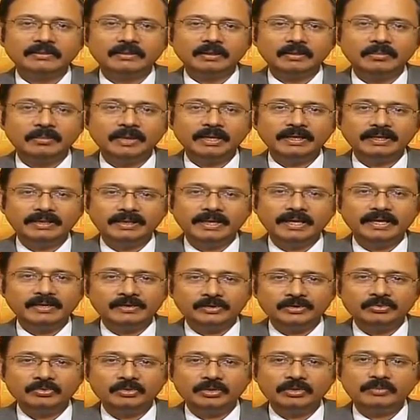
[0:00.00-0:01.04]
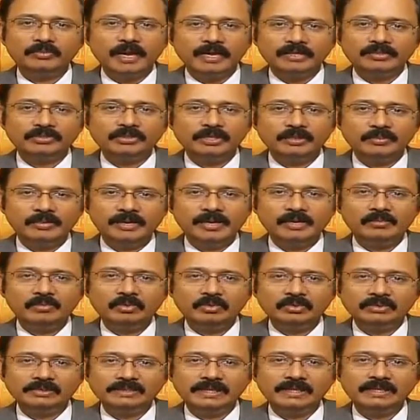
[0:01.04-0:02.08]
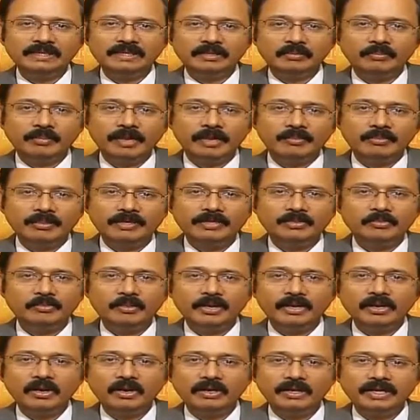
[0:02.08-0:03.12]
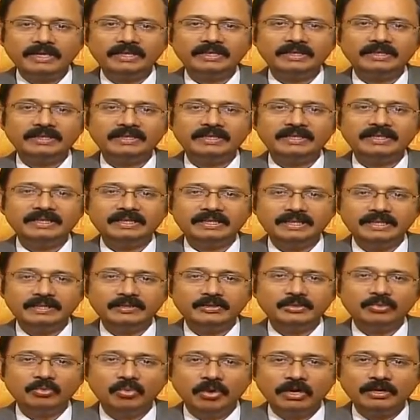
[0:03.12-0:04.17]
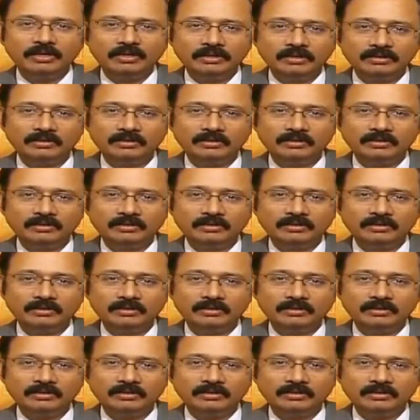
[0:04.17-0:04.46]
But yeah, you would actually be able to sell it. Maybe you may not get the yield that you want